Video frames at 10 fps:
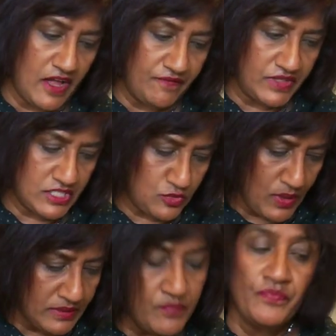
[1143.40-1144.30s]
done this
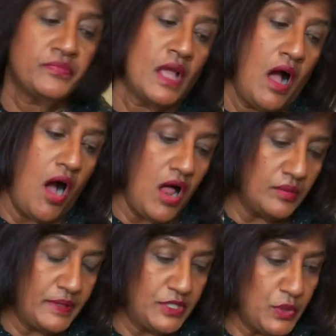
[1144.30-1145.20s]
one, I'll be